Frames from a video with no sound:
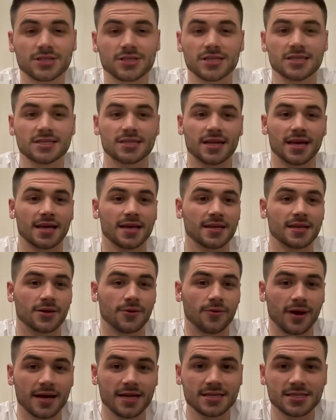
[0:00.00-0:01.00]
Season ended,
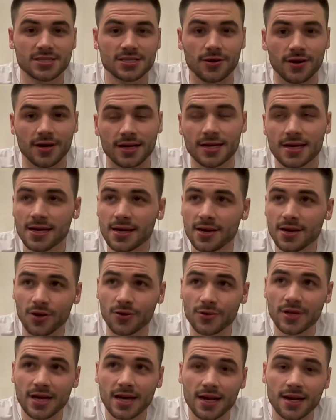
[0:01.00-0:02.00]
right? So I
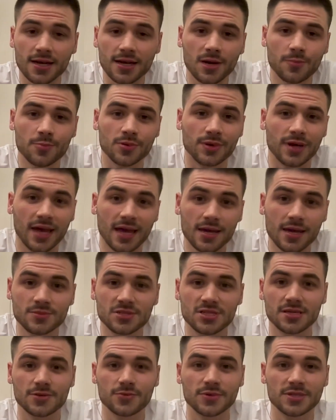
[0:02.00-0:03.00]
only got a couple
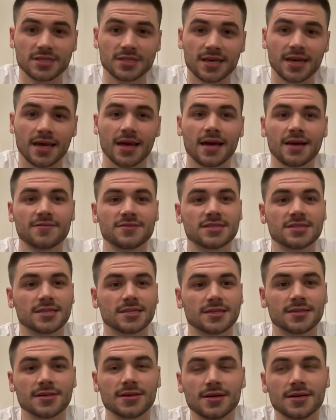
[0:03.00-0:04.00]
games in with the Cavs,
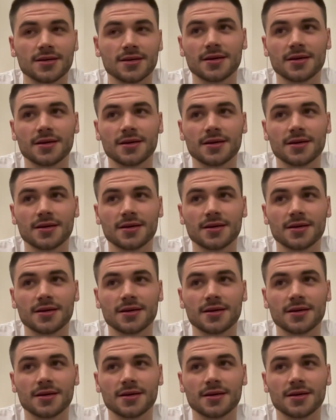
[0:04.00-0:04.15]
and